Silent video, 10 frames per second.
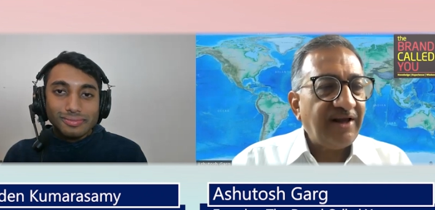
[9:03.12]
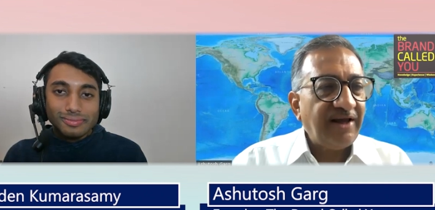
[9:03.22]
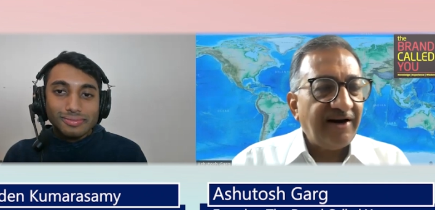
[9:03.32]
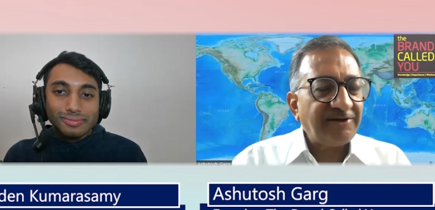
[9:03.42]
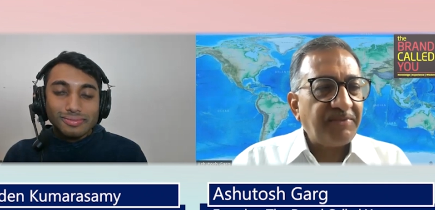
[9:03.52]
Speaker 1: and
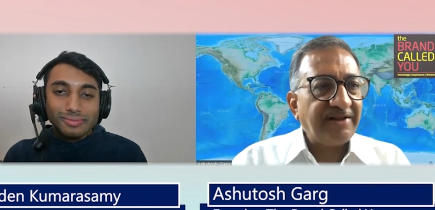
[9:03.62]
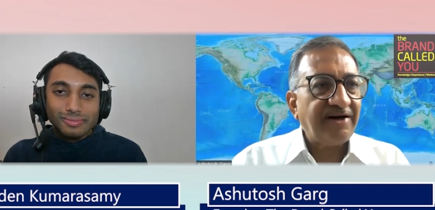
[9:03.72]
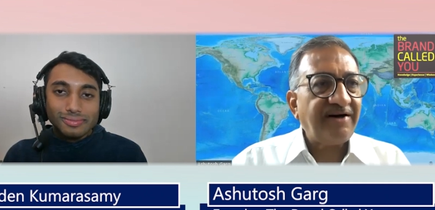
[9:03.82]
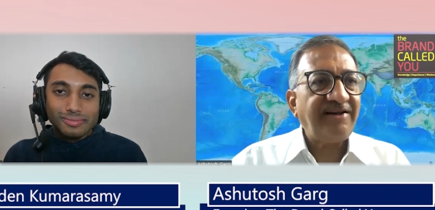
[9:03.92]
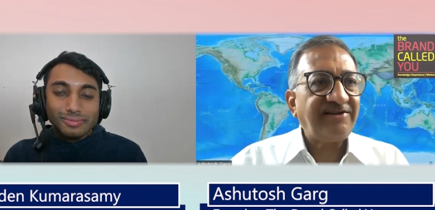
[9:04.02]
here is my
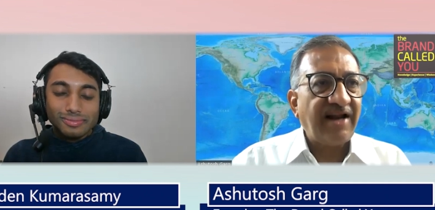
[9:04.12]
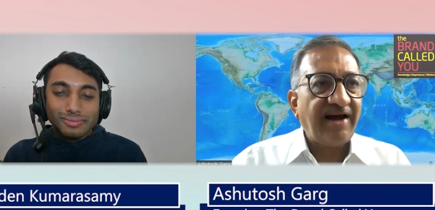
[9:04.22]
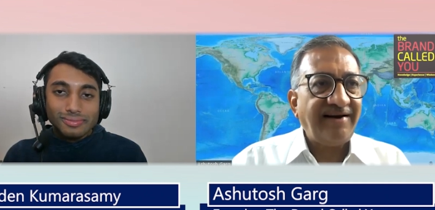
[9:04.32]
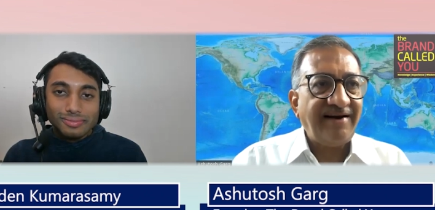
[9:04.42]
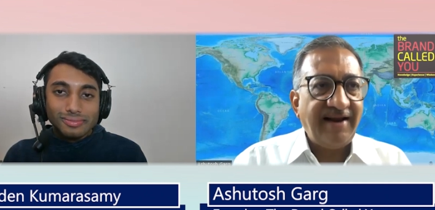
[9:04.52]

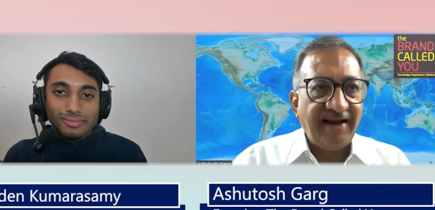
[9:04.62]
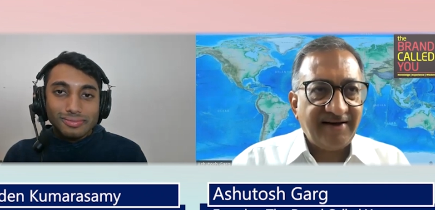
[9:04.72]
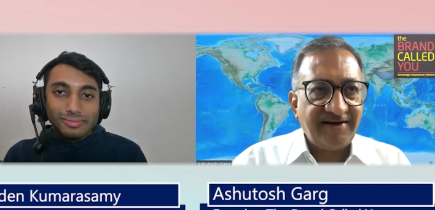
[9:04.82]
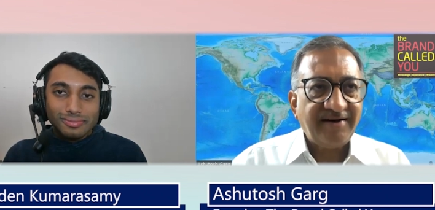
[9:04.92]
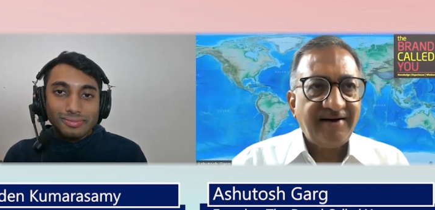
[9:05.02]
30-slide
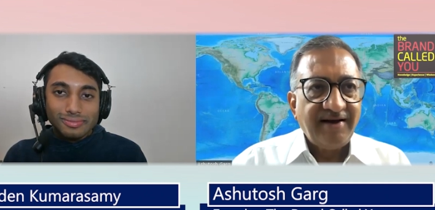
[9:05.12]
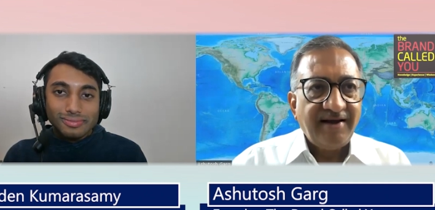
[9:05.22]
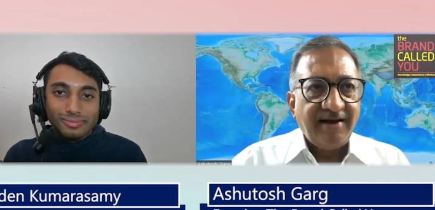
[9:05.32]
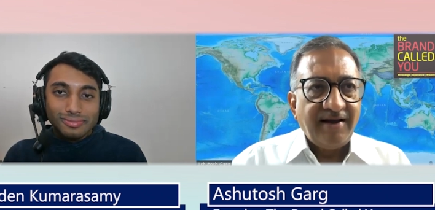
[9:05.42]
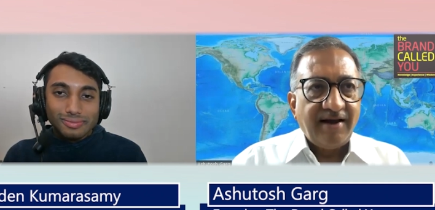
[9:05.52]
deck.
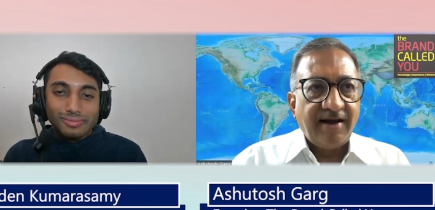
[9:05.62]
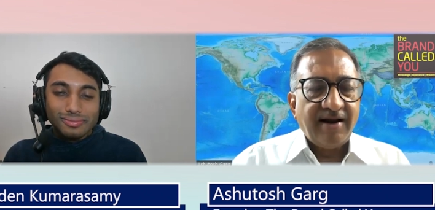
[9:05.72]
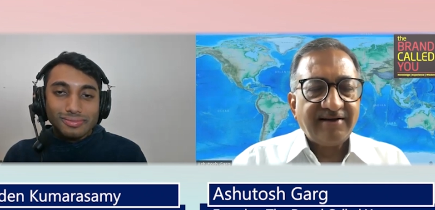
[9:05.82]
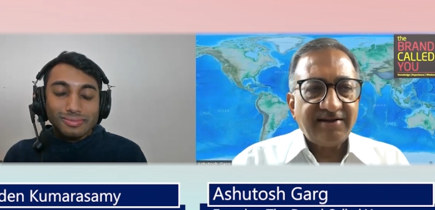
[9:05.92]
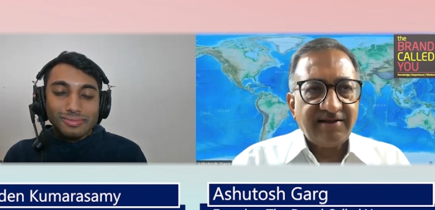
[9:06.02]
And
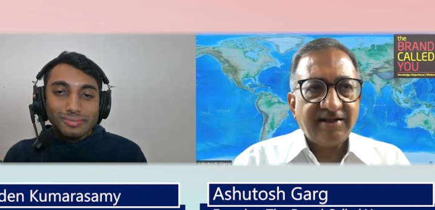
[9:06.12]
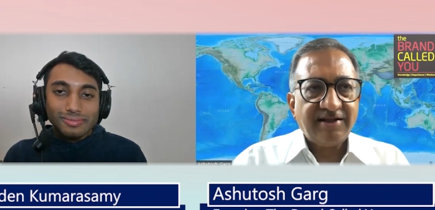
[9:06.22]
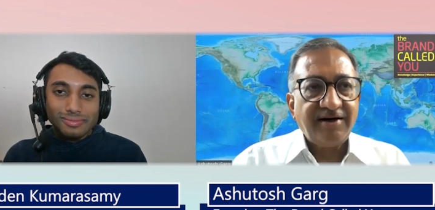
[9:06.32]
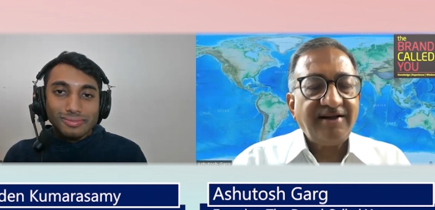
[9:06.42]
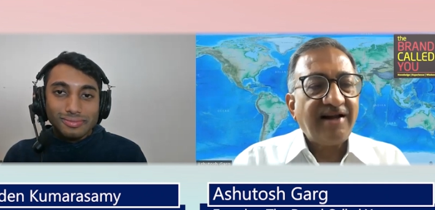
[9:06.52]
I said, the
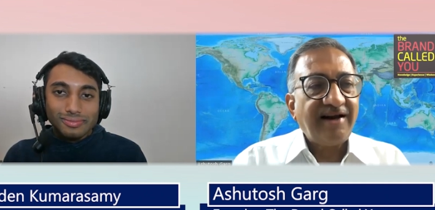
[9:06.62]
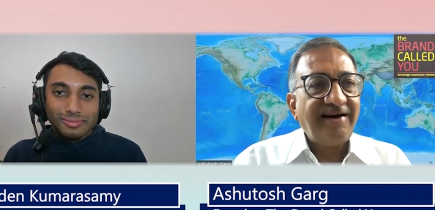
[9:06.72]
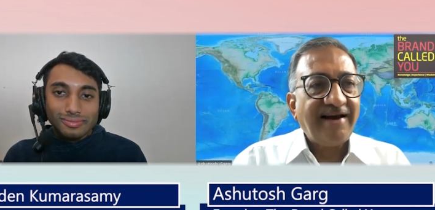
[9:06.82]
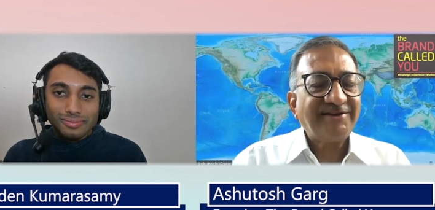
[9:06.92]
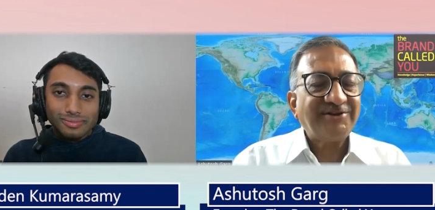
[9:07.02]
30-slide
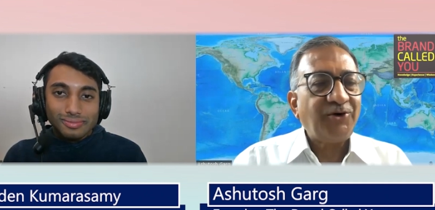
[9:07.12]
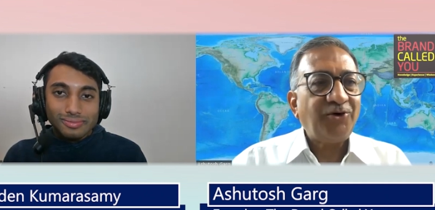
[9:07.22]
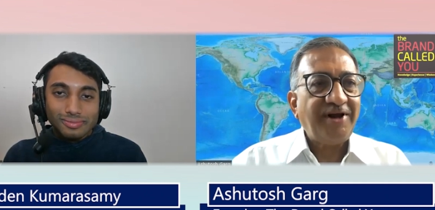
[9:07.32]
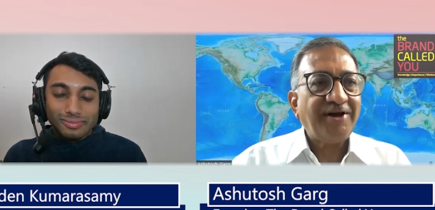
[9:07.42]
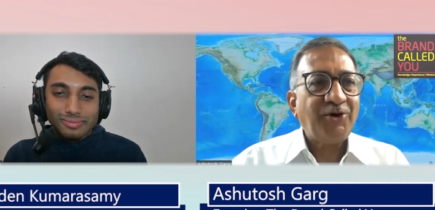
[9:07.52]
deck is going
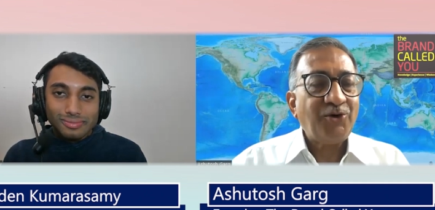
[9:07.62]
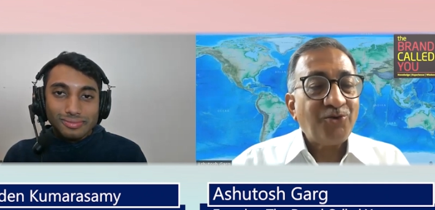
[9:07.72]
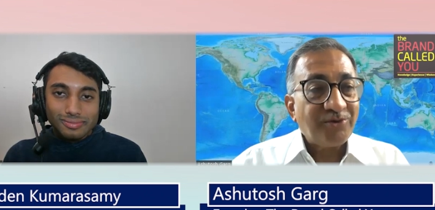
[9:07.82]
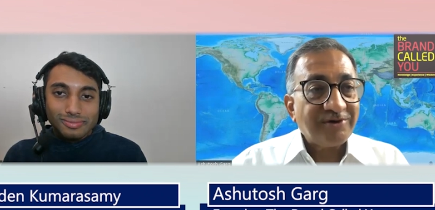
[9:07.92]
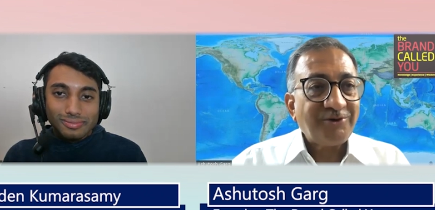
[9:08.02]
to take
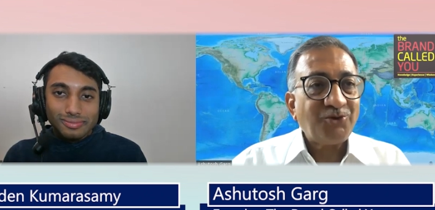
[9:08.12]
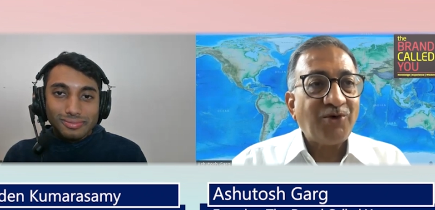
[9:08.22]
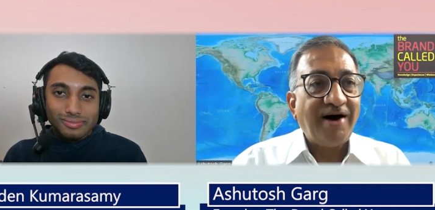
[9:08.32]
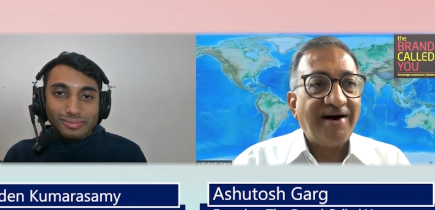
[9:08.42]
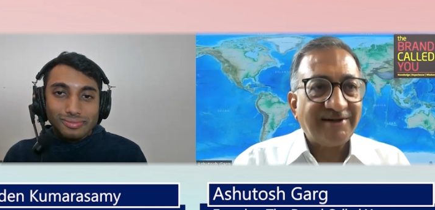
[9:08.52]
you
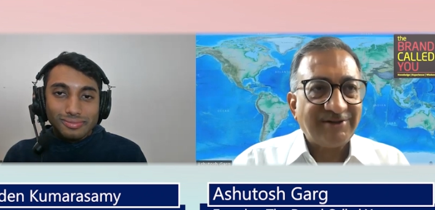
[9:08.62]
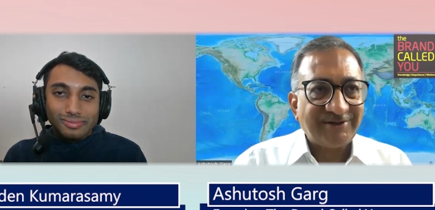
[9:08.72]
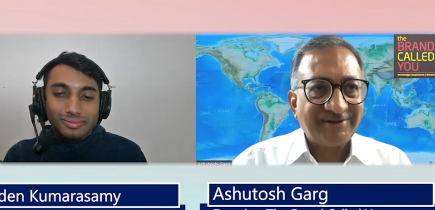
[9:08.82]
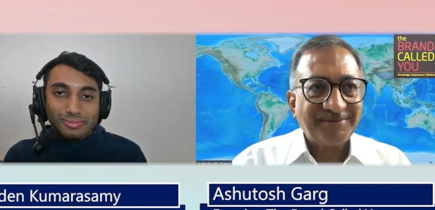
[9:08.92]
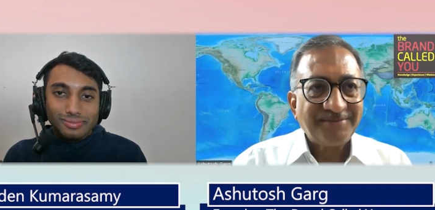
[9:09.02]
2
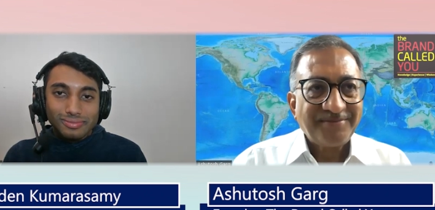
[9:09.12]
hours.